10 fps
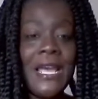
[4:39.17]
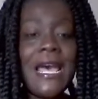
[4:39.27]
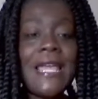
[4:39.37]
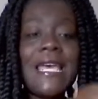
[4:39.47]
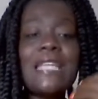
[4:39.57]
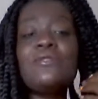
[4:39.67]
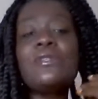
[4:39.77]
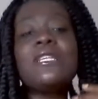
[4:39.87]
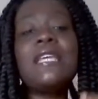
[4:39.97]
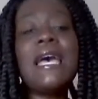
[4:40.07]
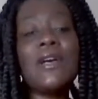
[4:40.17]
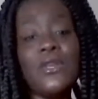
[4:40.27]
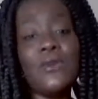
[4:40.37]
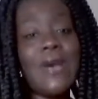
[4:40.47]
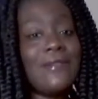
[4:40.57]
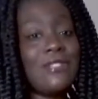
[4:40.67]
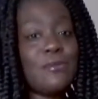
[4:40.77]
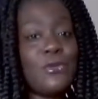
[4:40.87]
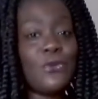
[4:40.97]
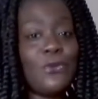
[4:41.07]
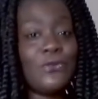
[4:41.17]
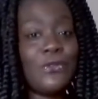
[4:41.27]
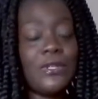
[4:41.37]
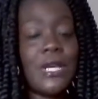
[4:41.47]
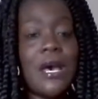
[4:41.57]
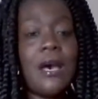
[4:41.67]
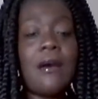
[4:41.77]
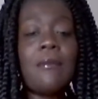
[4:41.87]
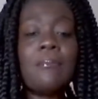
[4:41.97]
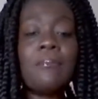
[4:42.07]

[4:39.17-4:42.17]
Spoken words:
And that's really how you have to move. At